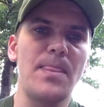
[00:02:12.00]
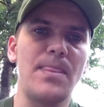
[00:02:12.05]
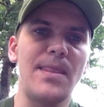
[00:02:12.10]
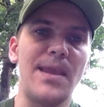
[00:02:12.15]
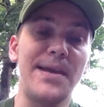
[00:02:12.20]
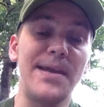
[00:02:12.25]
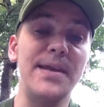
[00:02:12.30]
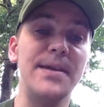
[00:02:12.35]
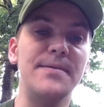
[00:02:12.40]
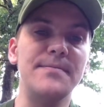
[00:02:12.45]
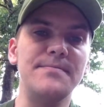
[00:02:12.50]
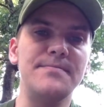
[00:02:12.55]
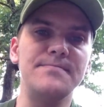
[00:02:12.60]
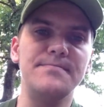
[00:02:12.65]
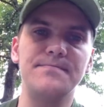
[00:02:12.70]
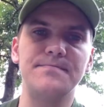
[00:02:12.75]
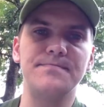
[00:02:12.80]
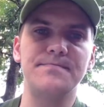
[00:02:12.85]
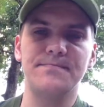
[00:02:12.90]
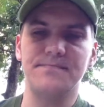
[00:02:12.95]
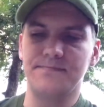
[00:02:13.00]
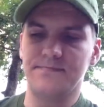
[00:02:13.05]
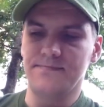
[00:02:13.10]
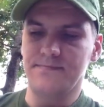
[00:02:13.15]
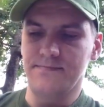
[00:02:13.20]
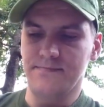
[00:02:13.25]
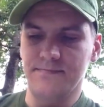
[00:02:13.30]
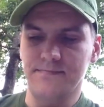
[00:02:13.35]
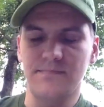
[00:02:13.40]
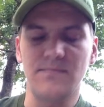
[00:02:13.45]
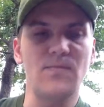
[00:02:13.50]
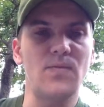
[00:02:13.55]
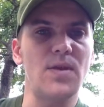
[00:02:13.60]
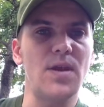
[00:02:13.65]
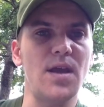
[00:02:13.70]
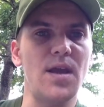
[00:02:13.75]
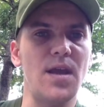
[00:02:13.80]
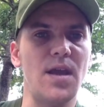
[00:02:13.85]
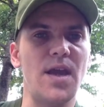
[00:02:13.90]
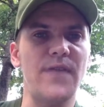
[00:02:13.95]
Again,
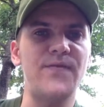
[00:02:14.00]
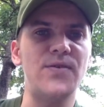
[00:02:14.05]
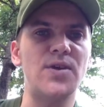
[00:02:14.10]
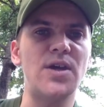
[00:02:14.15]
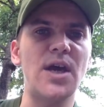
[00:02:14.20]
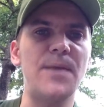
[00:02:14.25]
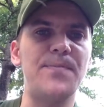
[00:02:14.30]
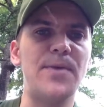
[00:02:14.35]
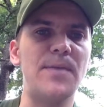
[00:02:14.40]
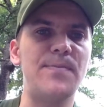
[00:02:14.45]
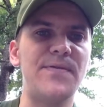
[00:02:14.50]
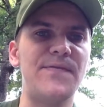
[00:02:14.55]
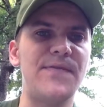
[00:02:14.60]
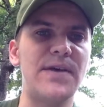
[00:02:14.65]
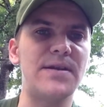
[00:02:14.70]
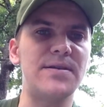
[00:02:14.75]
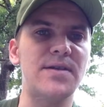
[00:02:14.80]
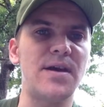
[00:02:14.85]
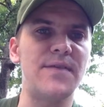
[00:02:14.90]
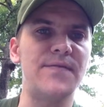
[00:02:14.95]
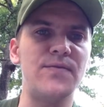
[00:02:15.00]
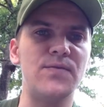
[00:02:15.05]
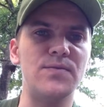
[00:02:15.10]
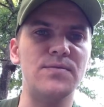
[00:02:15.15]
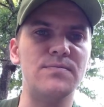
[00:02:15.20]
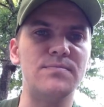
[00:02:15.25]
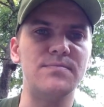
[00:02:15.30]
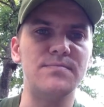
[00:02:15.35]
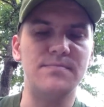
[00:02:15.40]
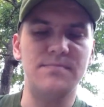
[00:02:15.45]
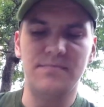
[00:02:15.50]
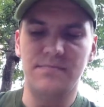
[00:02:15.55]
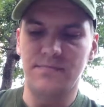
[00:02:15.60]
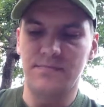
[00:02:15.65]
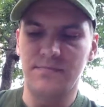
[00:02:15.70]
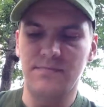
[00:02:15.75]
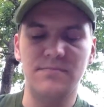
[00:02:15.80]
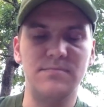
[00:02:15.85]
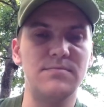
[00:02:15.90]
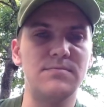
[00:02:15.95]
if you kept up with that typhoon
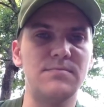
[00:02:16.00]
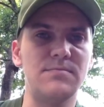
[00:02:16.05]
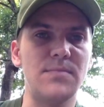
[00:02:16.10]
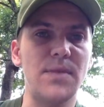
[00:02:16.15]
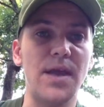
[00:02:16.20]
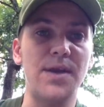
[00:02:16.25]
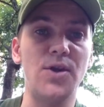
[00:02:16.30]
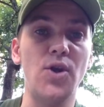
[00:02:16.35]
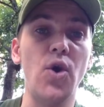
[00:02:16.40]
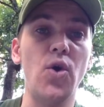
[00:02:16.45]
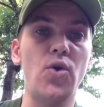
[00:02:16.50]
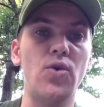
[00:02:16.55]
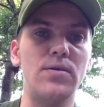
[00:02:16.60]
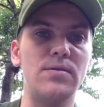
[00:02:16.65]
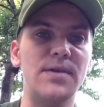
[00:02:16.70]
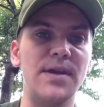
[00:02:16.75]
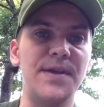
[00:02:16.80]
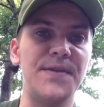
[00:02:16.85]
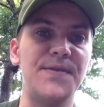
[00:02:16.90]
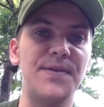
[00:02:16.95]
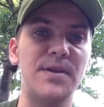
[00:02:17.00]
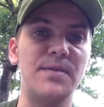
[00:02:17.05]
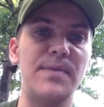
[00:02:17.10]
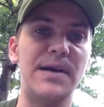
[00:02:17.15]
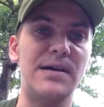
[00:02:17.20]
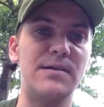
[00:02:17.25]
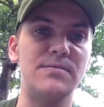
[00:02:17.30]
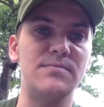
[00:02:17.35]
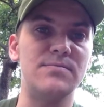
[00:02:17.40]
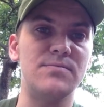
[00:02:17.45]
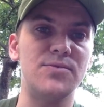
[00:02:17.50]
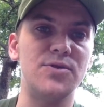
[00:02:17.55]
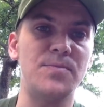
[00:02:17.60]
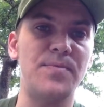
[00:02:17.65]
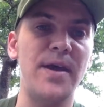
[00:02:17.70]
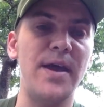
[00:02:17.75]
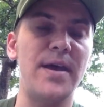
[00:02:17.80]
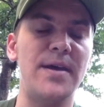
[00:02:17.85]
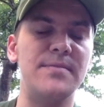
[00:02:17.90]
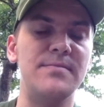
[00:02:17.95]
and you know anything about
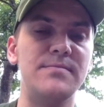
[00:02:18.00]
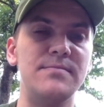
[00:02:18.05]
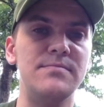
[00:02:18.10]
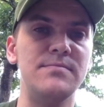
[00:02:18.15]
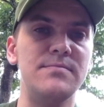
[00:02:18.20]
Japan,